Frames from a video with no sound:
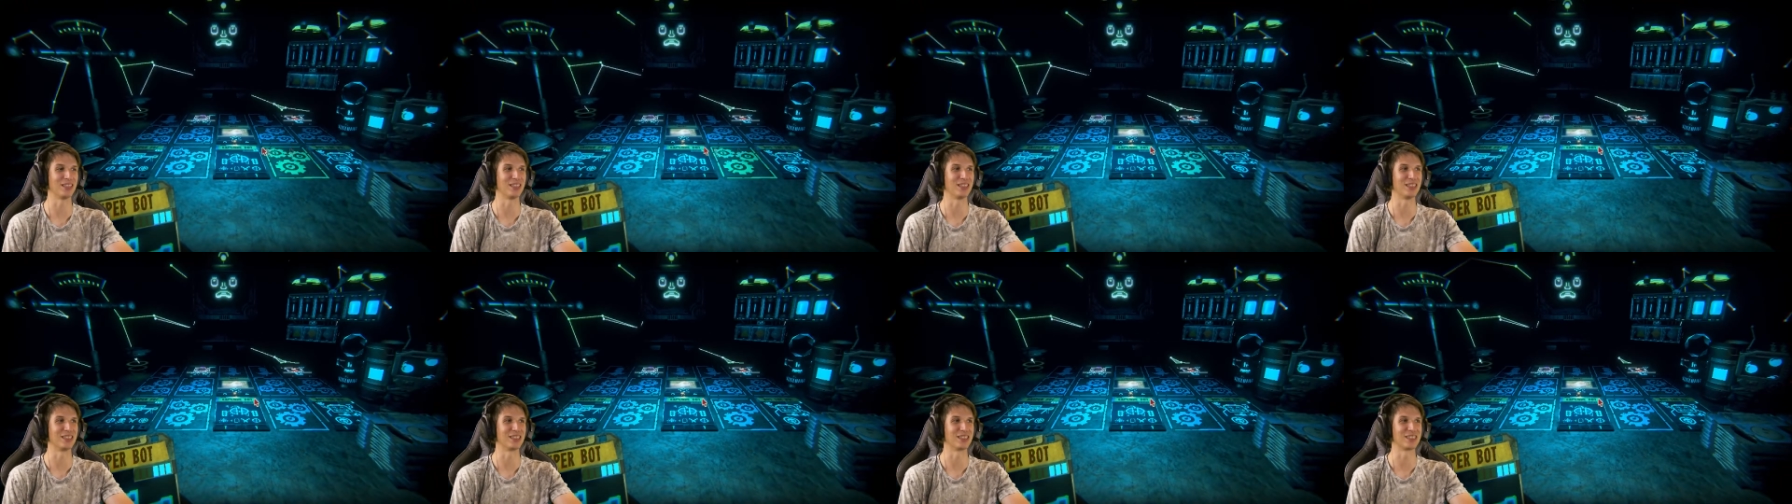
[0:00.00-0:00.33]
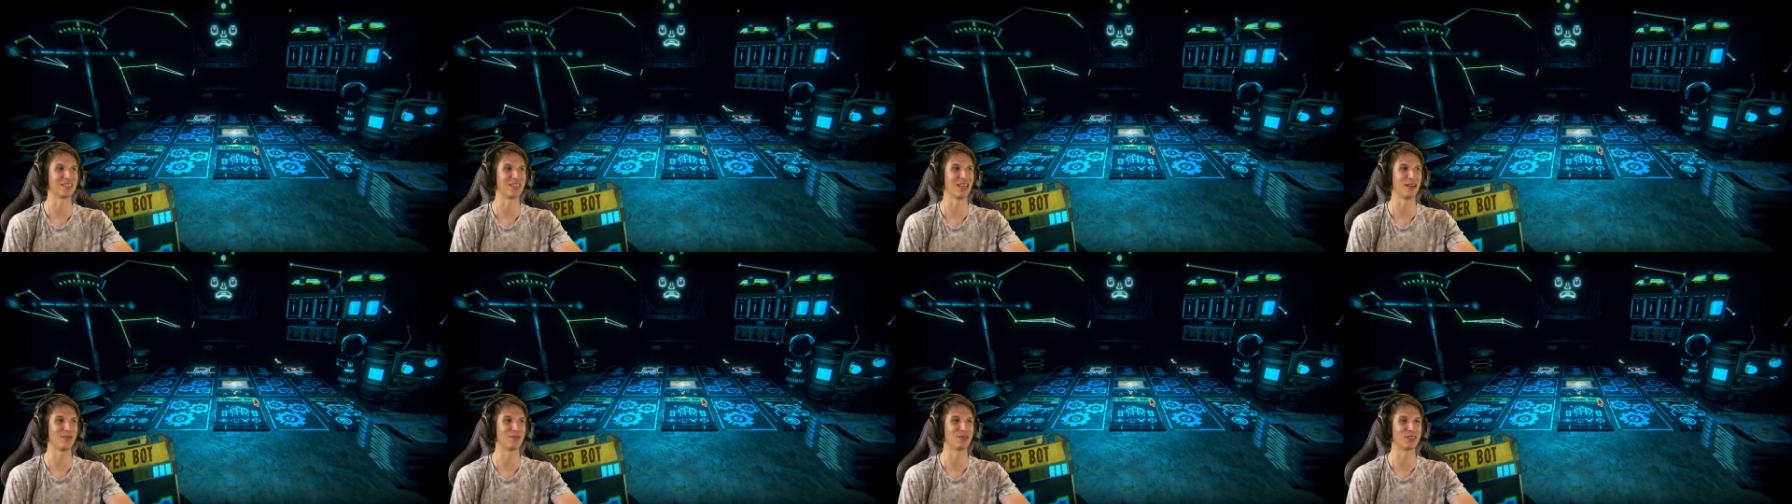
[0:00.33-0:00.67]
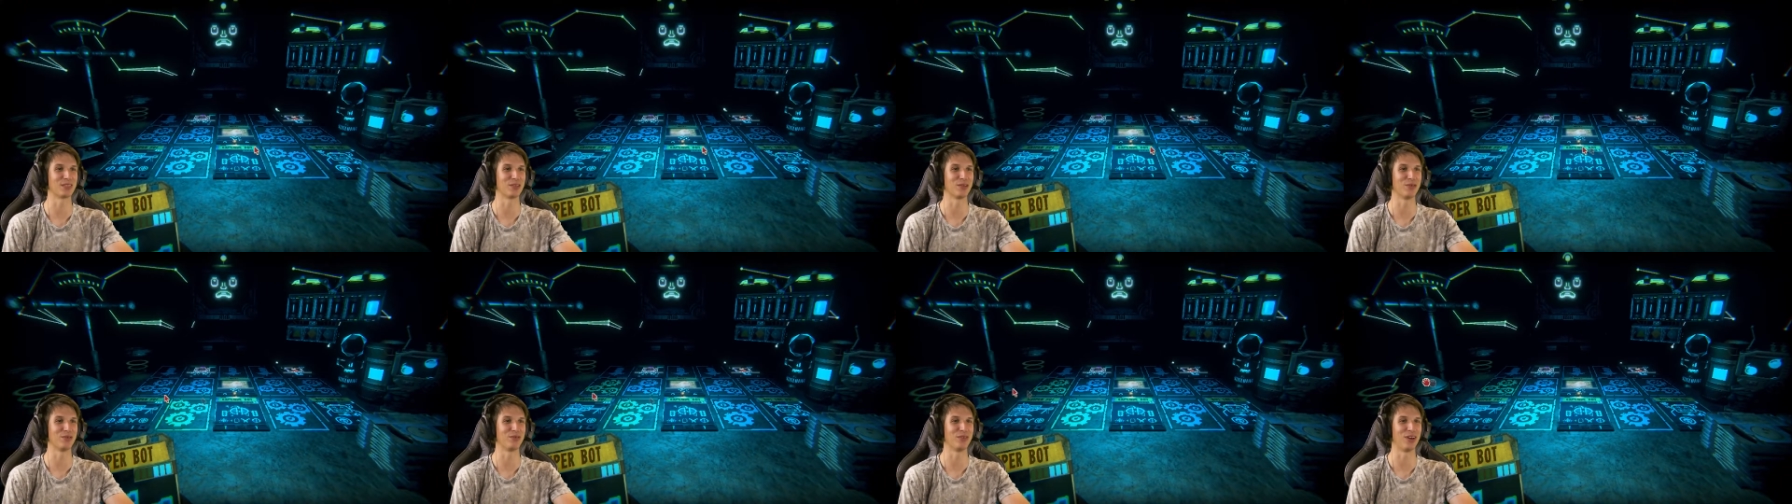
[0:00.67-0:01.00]
in this game
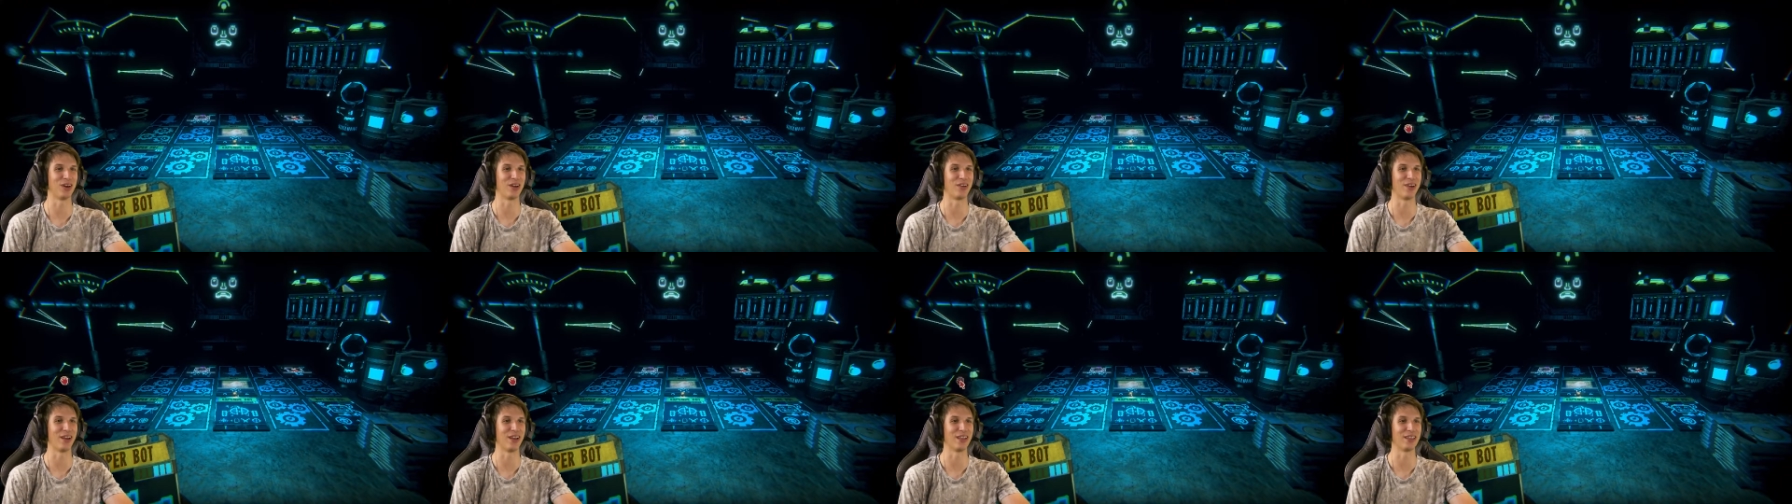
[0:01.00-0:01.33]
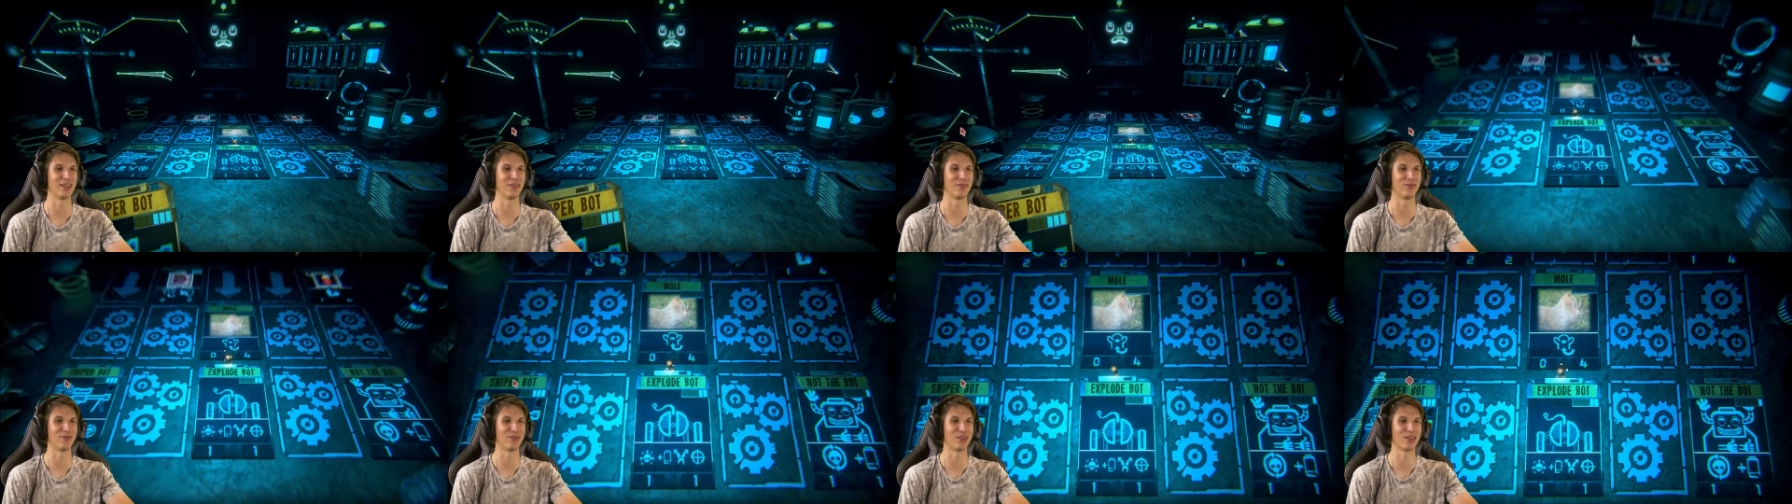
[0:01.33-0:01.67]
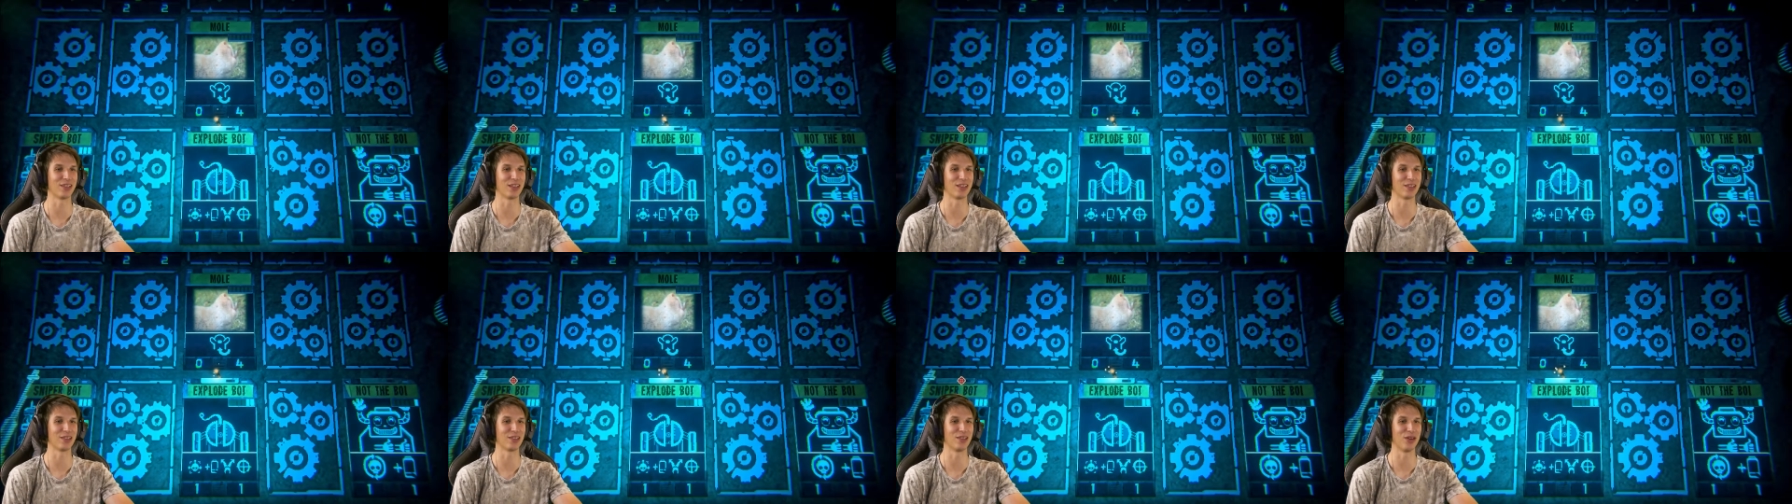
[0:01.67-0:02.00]
so far. And I
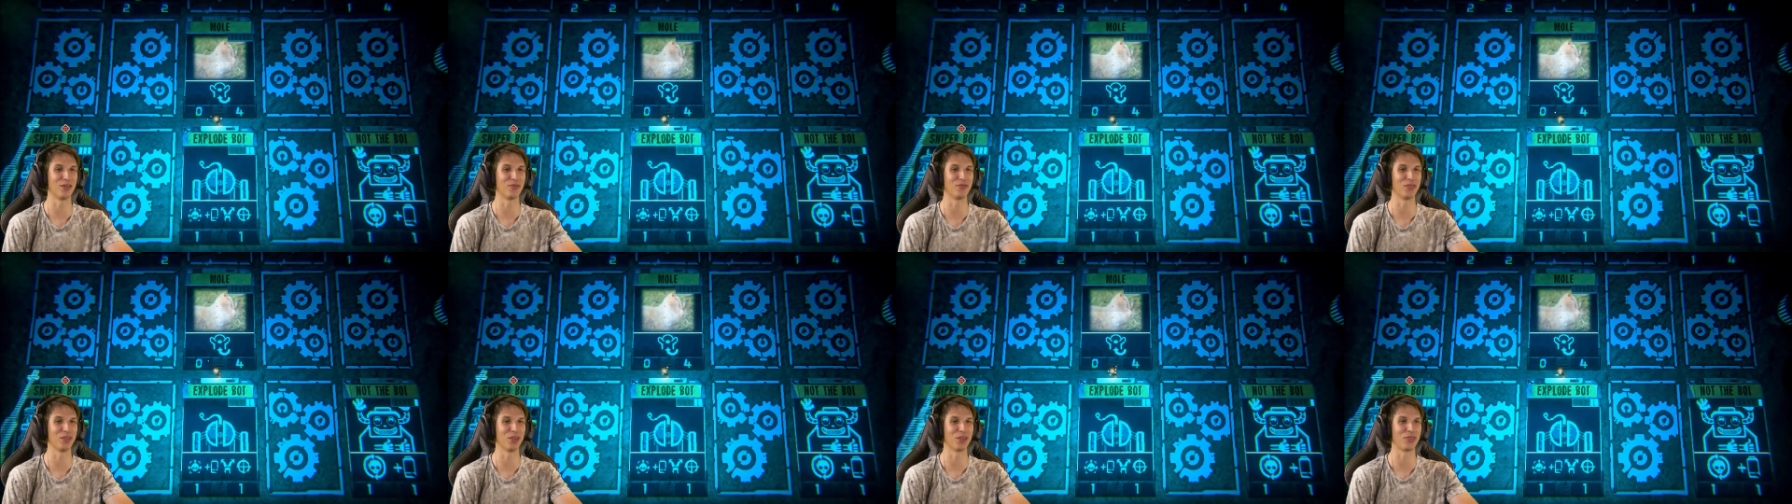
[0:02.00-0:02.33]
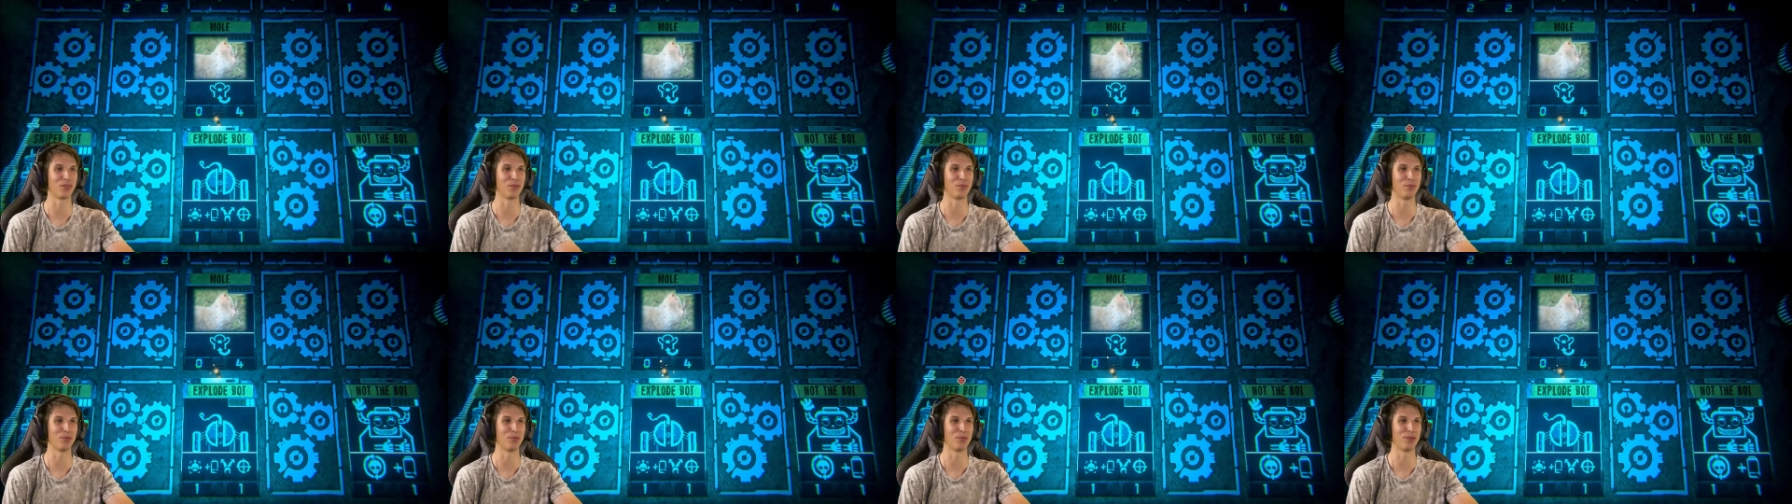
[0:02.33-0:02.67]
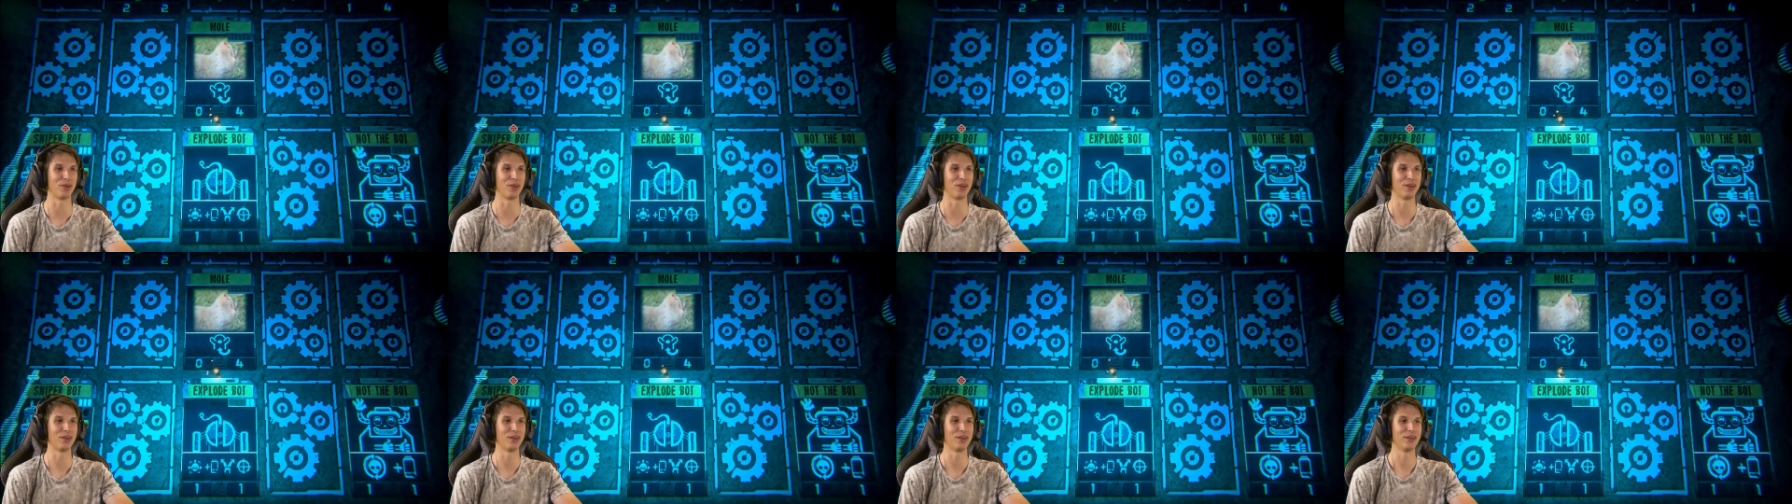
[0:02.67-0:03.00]
freaking love not the
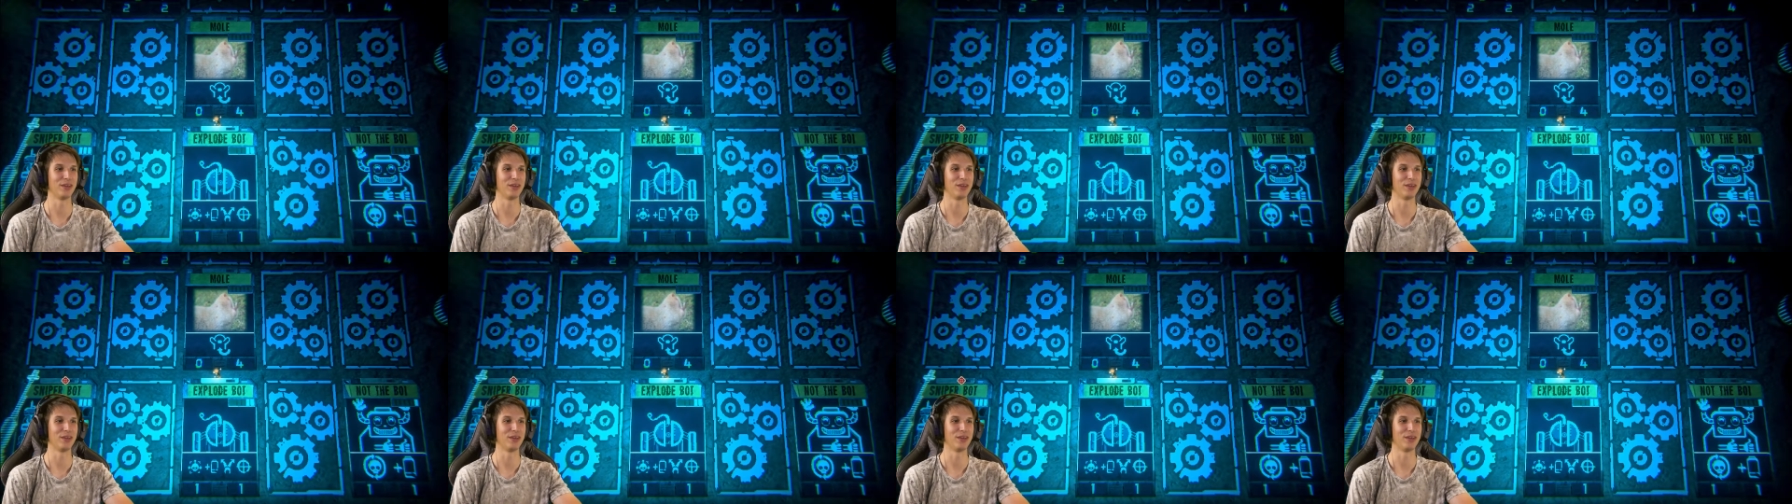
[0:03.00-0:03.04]
boy.